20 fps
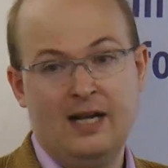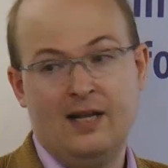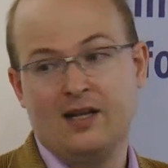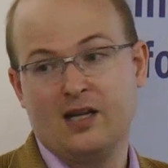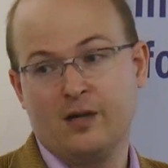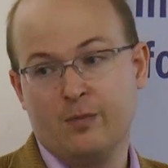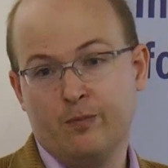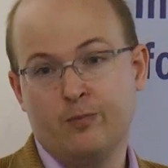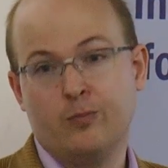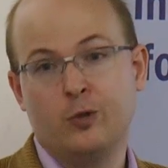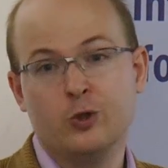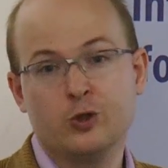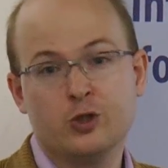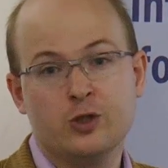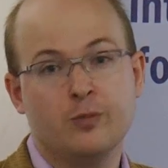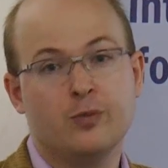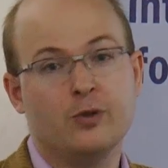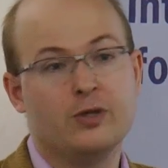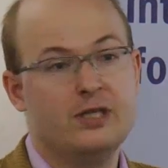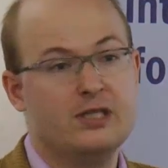Like
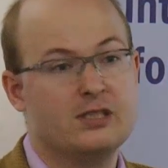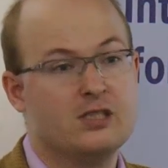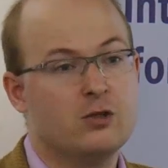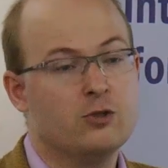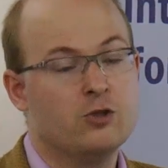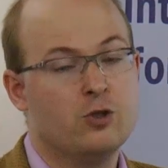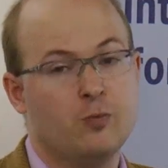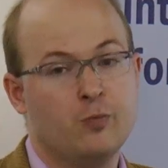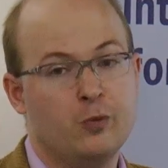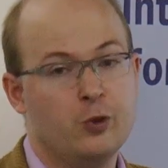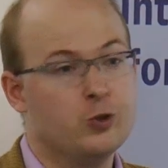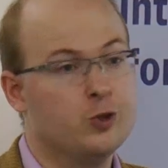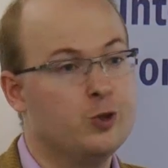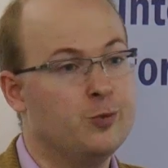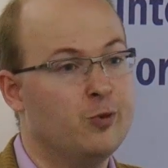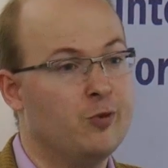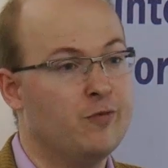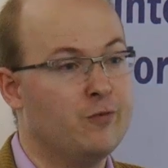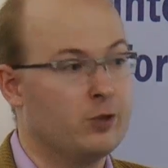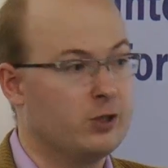possibly, it's also
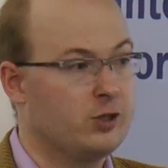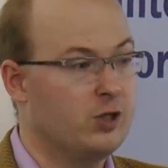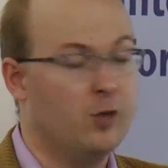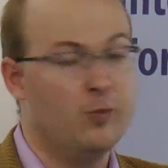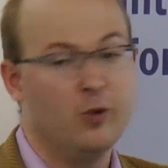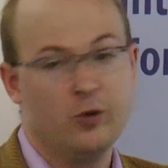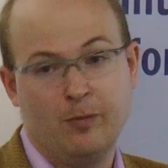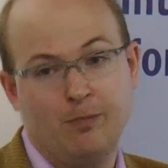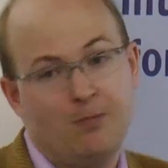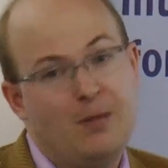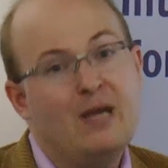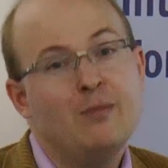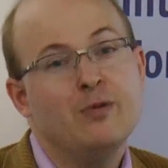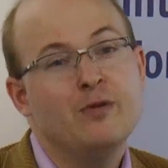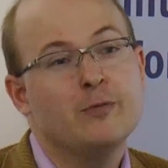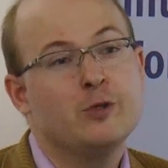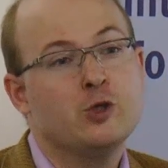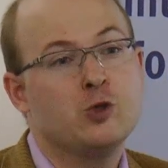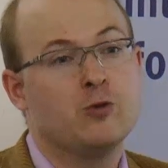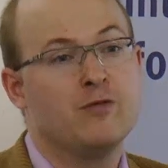possible, for example, that maybe
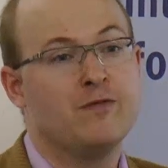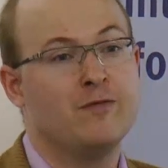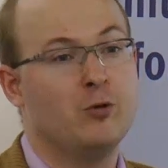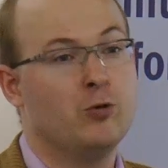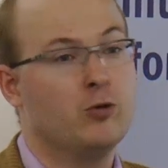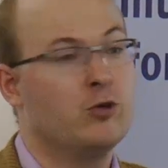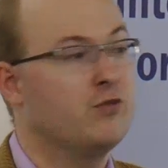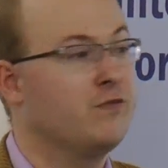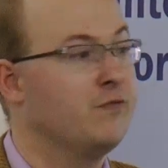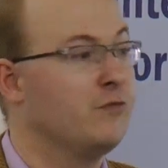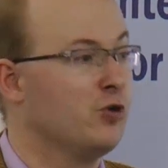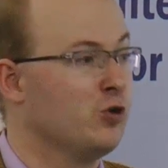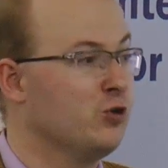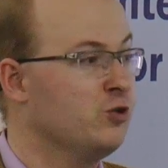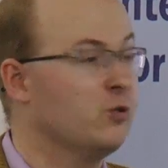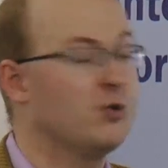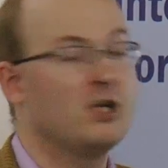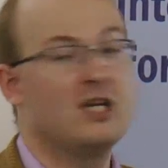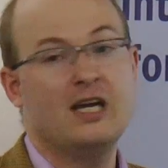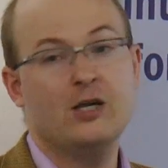we should focus
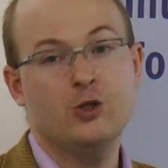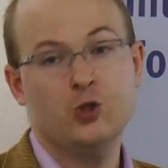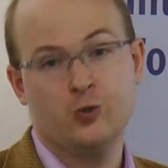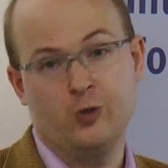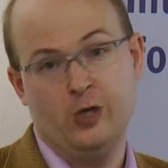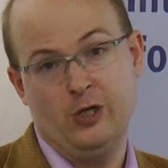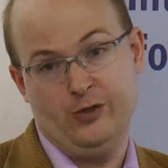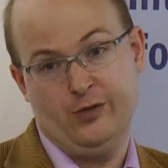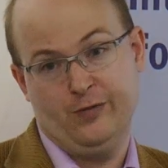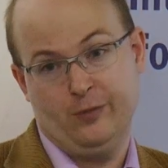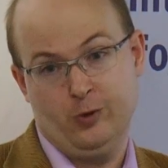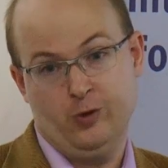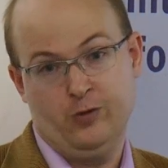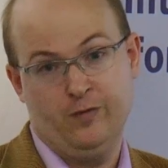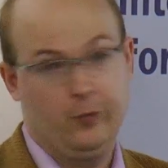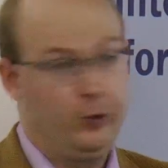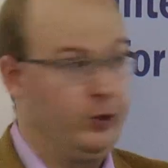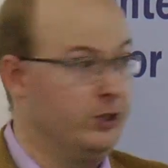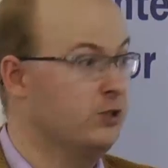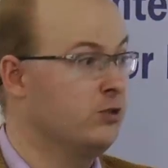first on cash transfers
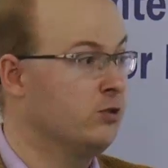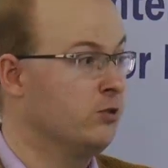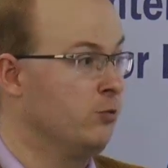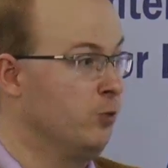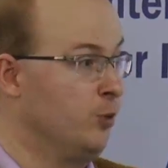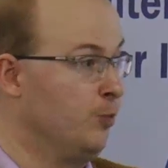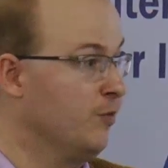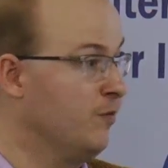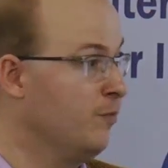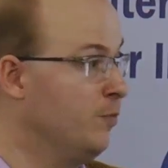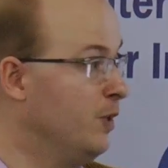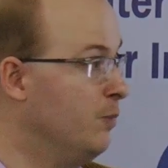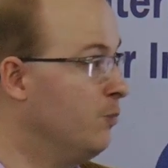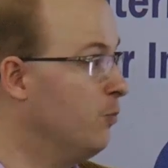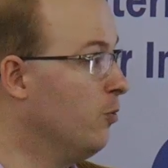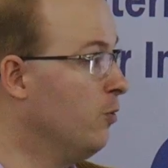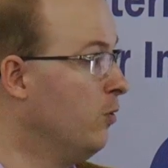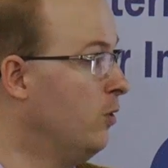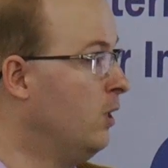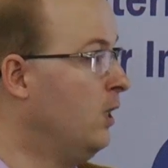for this group of
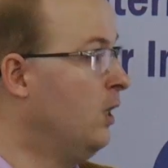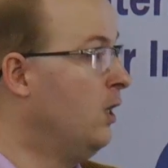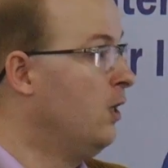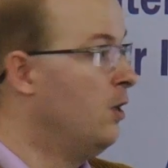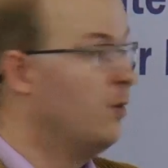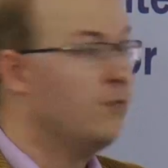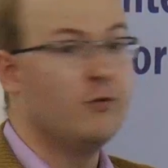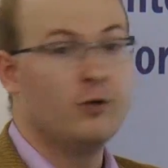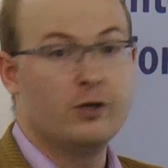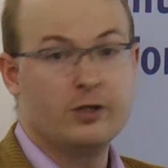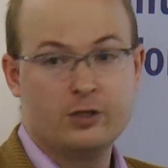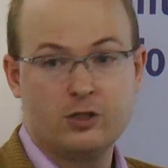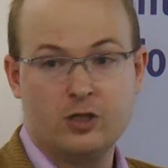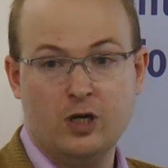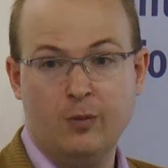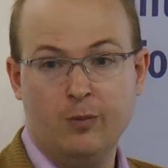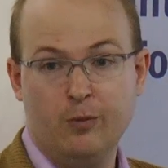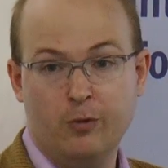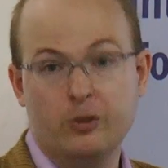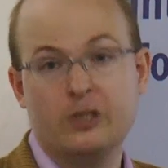people, for
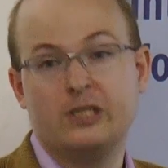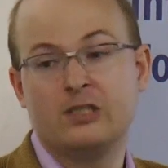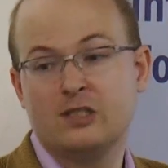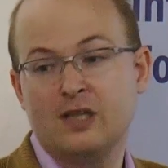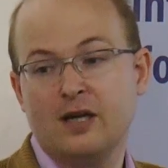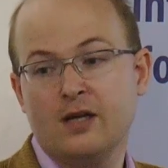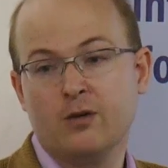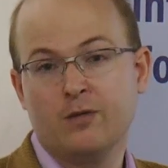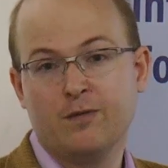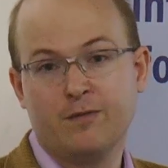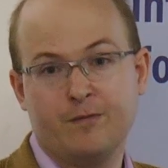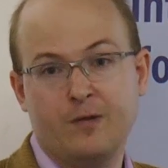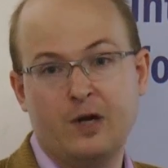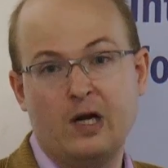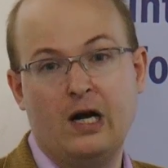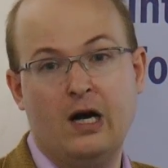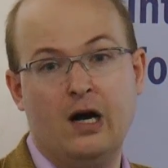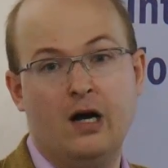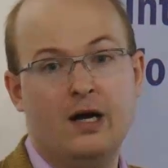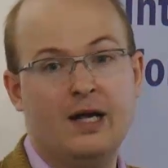example, instead of
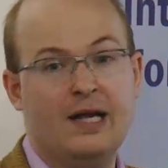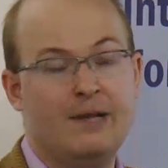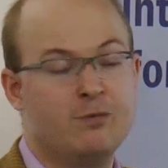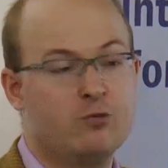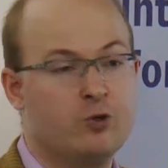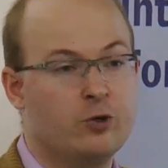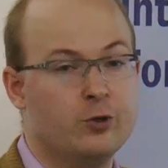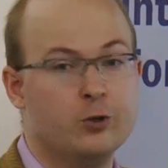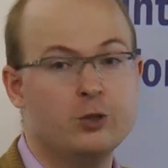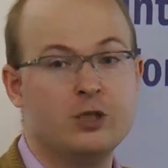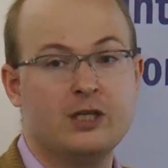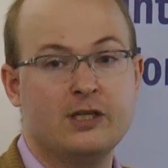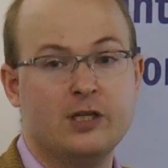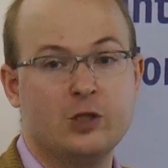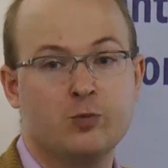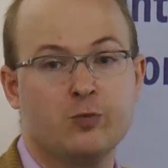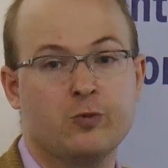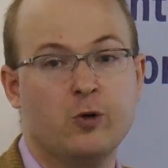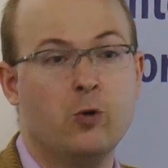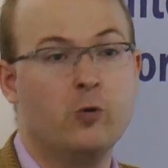introducing
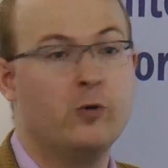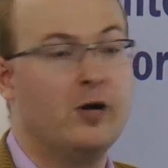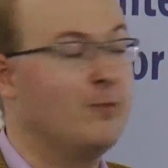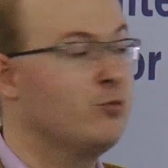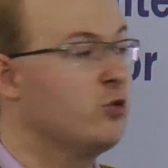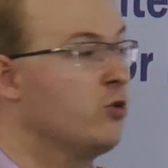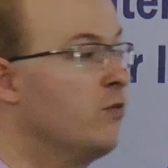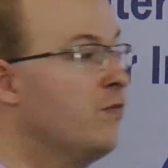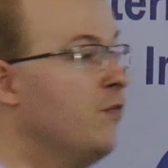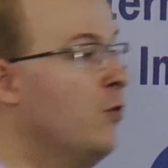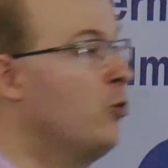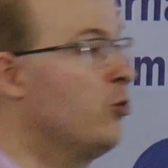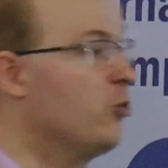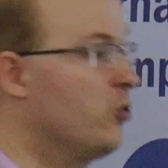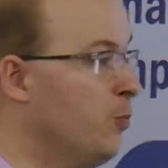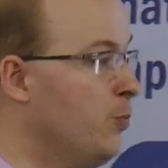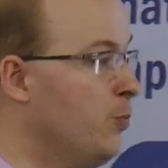these programs that focus on